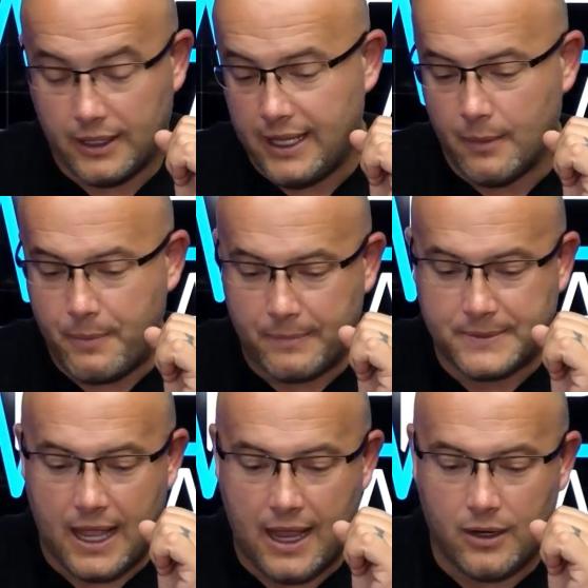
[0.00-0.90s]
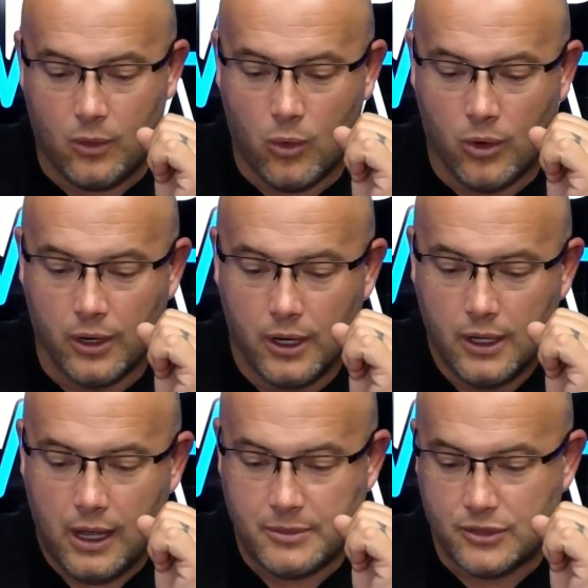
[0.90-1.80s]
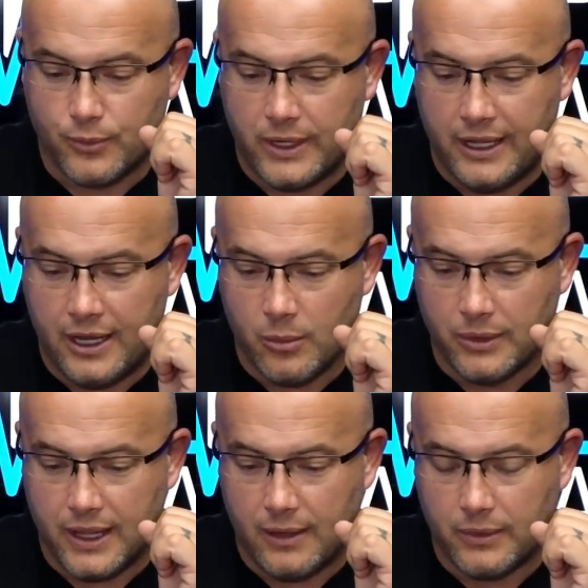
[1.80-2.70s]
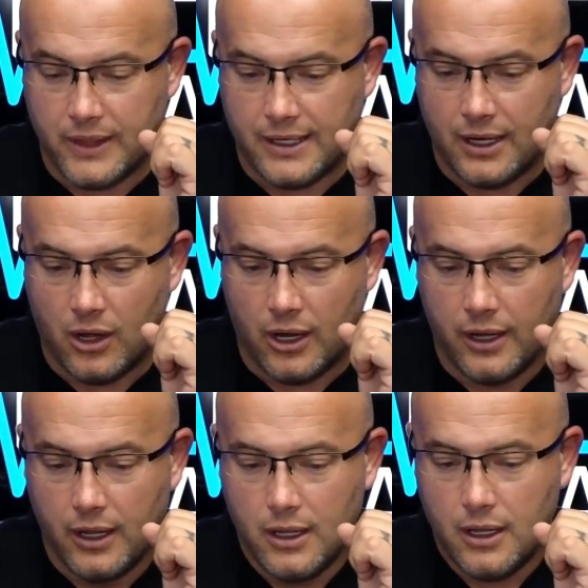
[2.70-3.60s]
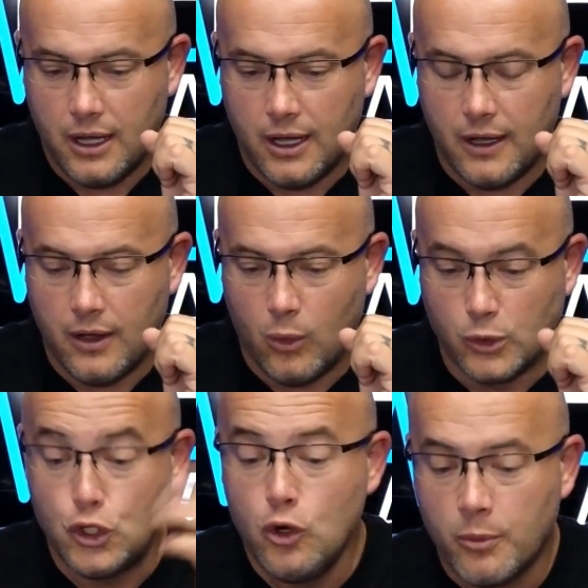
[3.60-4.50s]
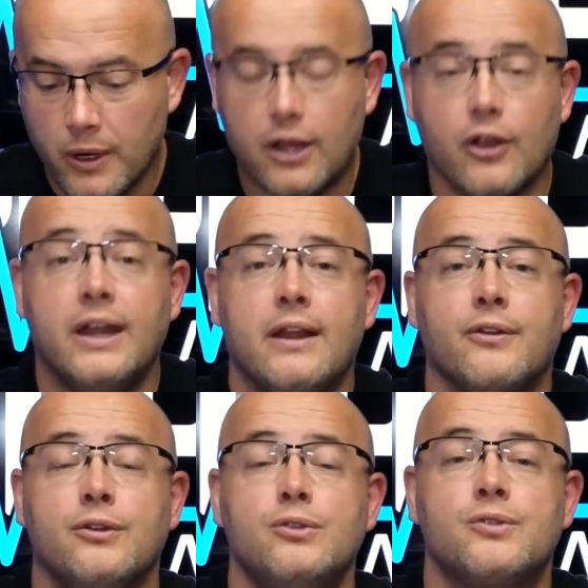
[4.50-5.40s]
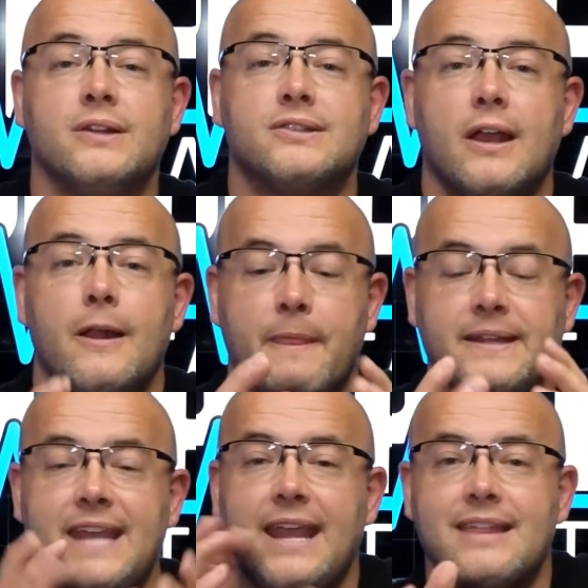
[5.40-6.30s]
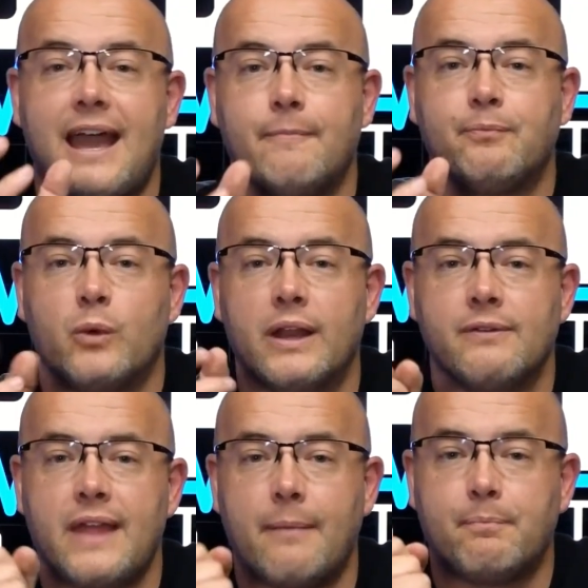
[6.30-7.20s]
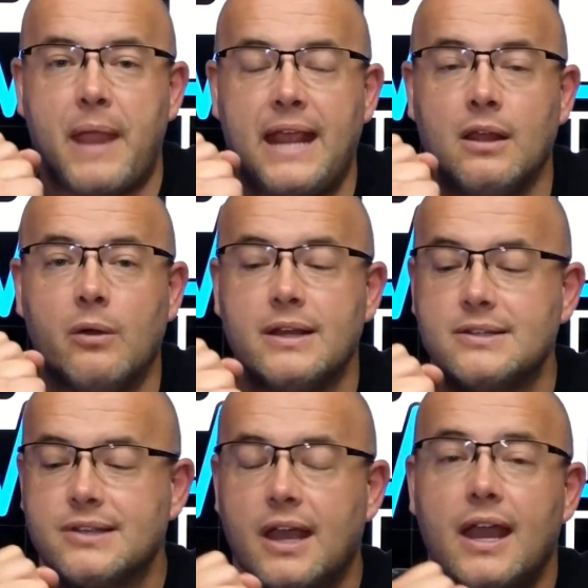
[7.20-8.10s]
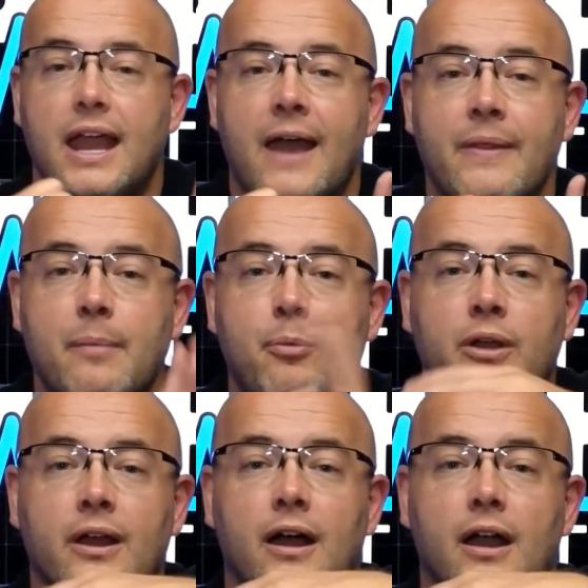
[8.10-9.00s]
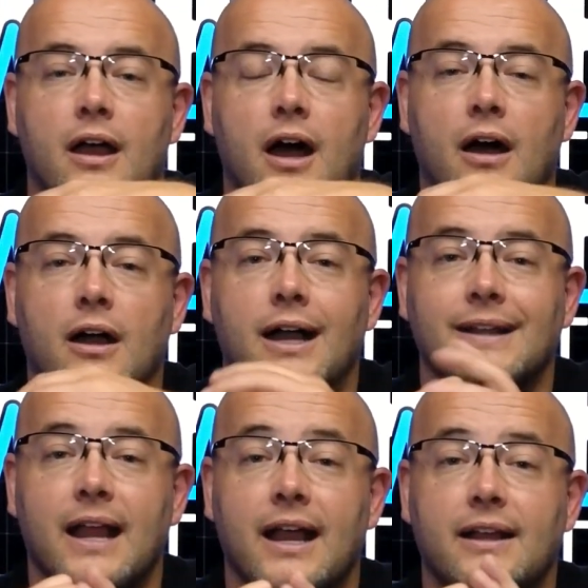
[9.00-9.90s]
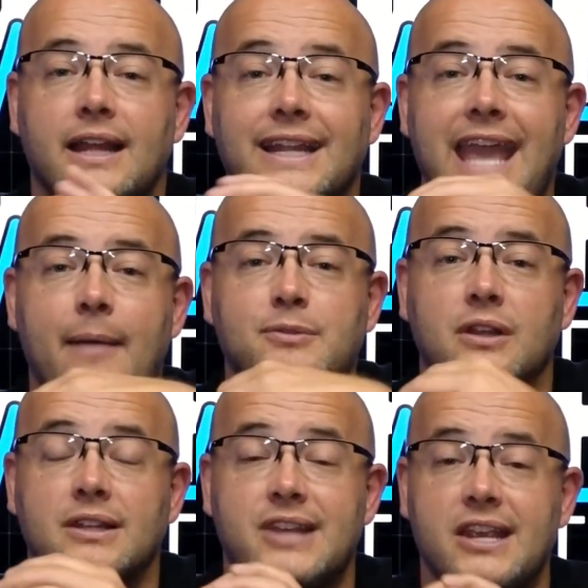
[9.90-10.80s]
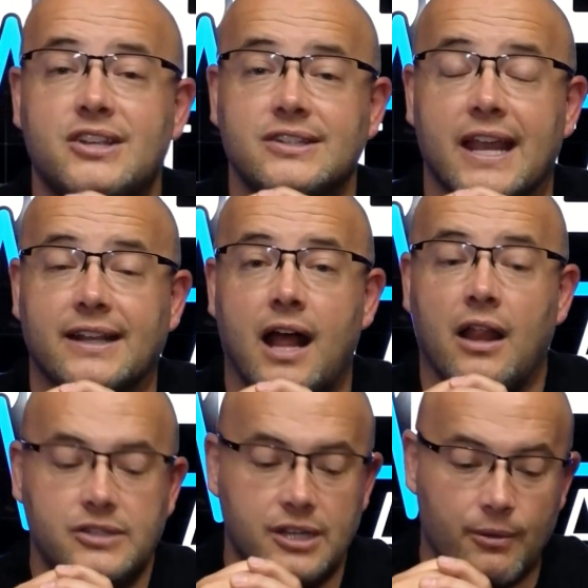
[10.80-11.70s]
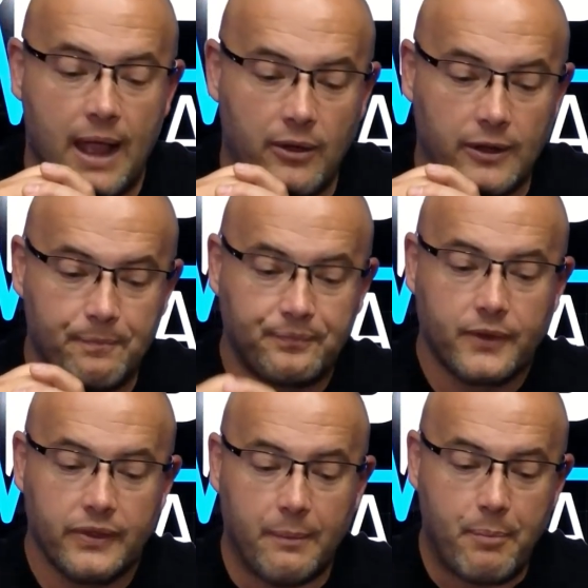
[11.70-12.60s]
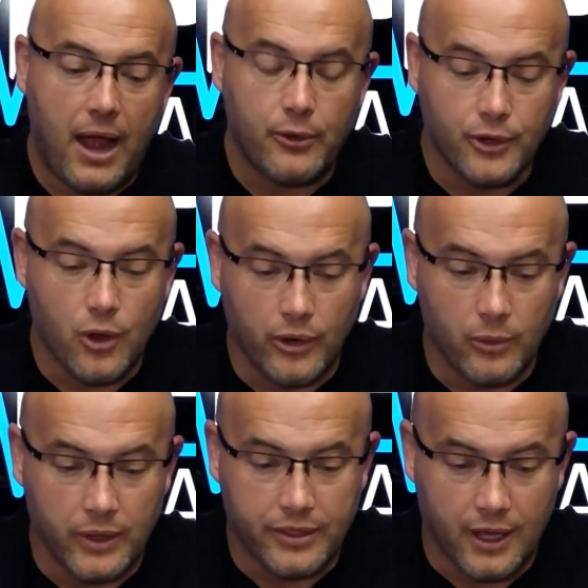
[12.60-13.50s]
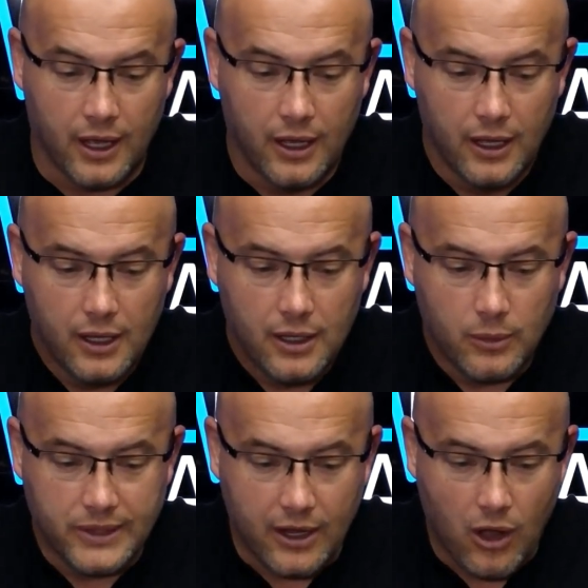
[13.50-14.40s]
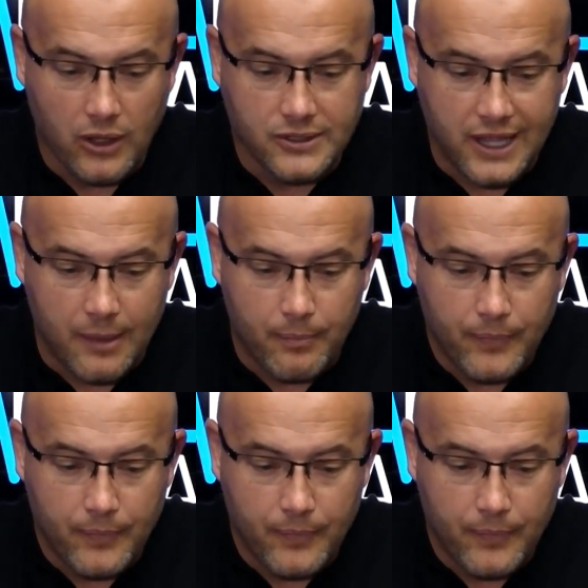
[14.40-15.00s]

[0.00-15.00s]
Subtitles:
a peptide, or I'm just reading here what they did it on, or turmeric or any other nutrients. They take that, whatever that payload is, and they put a encapsulation technology around it. They powder coat it with what they call is they